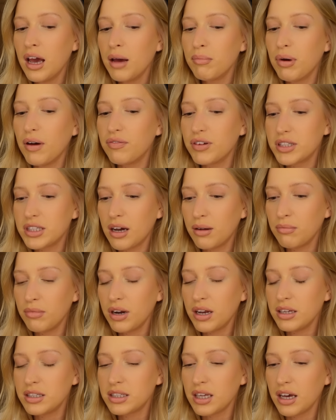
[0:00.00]
but for some
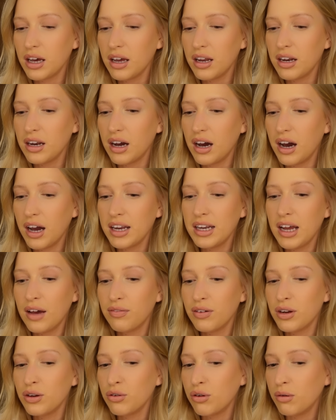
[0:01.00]
reason I
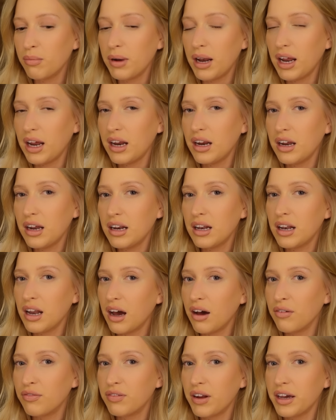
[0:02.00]
never normally
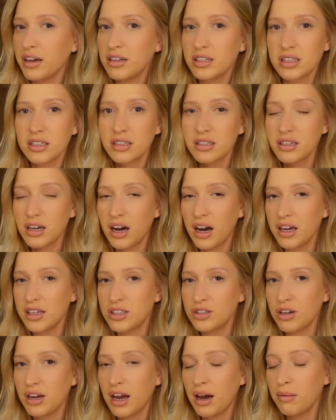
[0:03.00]
love like just high
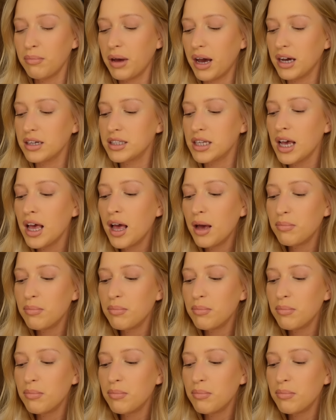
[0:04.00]
street handbags.